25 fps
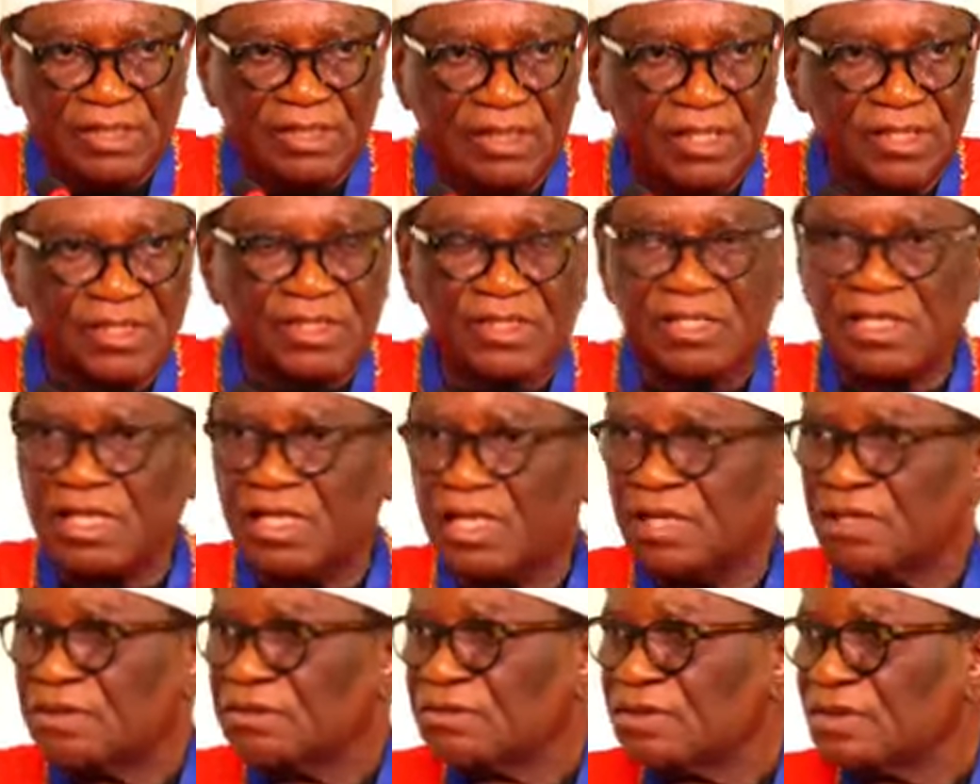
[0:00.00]
since
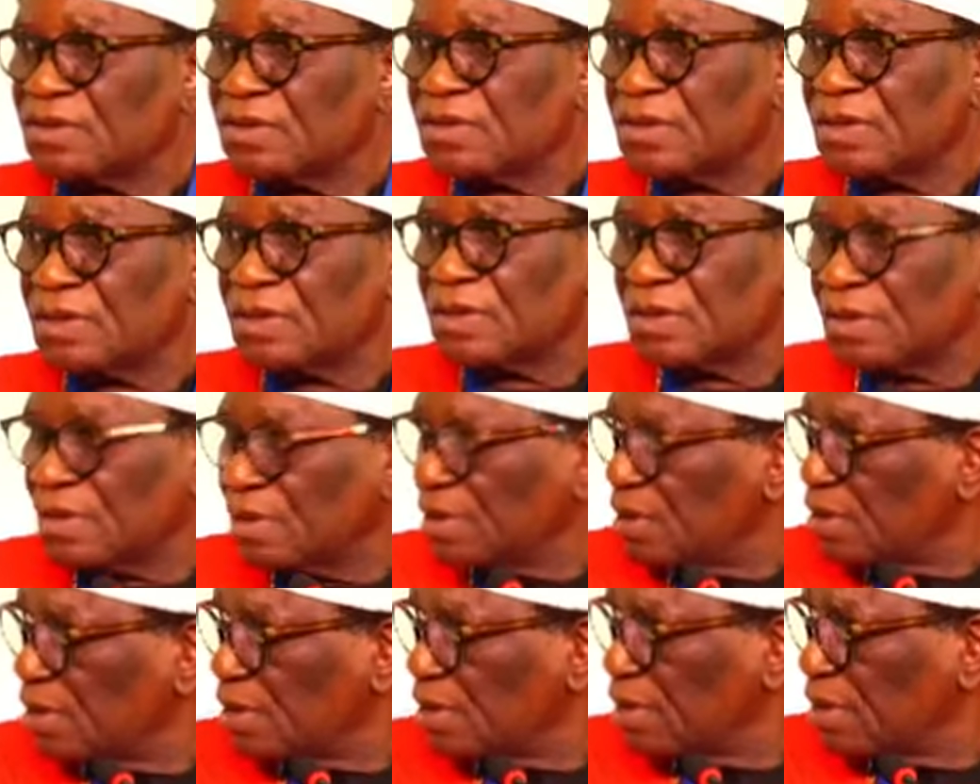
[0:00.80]
then,
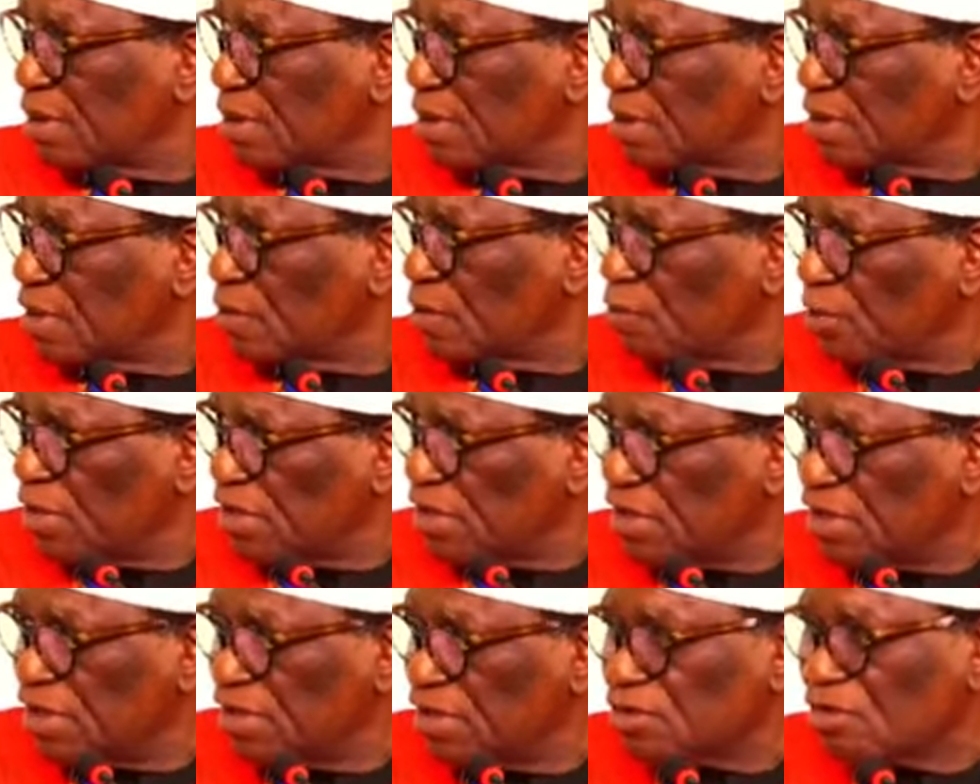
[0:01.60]
the
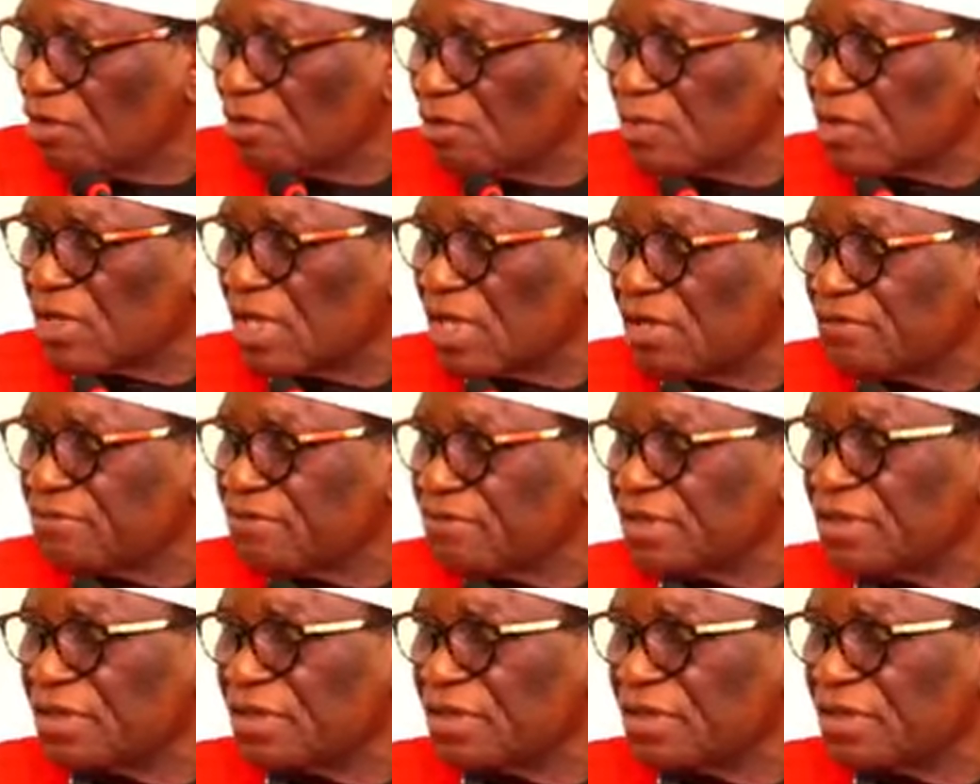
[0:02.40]
president observed